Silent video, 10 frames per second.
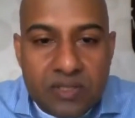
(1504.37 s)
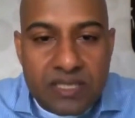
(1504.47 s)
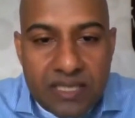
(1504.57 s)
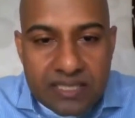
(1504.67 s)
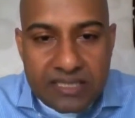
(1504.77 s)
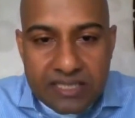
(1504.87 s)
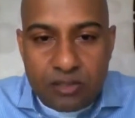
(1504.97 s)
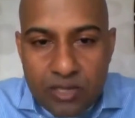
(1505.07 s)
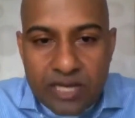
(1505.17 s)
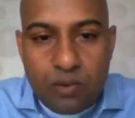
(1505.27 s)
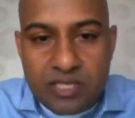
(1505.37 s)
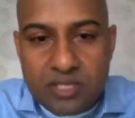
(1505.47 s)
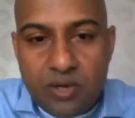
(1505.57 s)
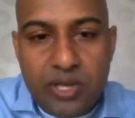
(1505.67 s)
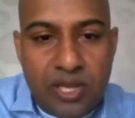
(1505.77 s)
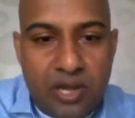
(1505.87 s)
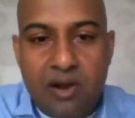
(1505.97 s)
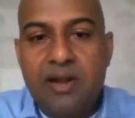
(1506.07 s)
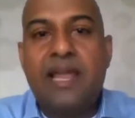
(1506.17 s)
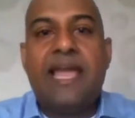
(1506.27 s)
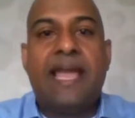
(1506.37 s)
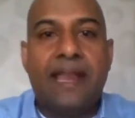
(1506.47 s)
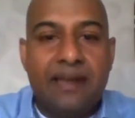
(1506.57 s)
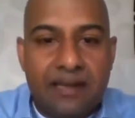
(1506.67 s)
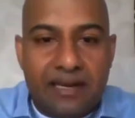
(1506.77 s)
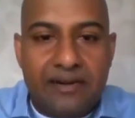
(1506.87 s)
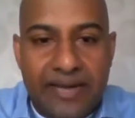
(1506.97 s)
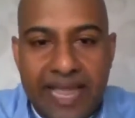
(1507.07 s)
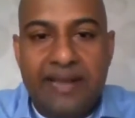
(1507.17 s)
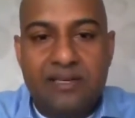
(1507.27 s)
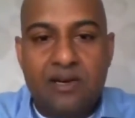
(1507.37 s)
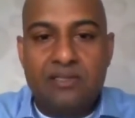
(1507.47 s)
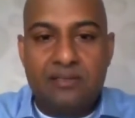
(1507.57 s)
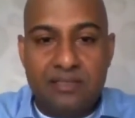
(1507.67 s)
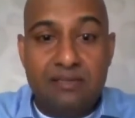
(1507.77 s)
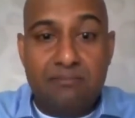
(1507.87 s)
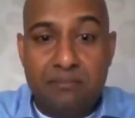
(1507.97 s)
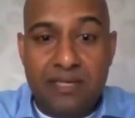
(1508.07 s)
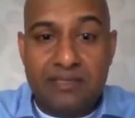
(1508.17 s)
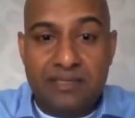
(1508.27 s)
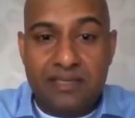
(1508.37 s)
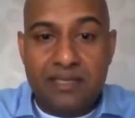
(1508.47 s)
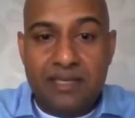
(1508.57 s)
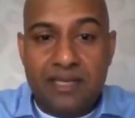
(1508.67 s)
to look at what's going on and react in the moment.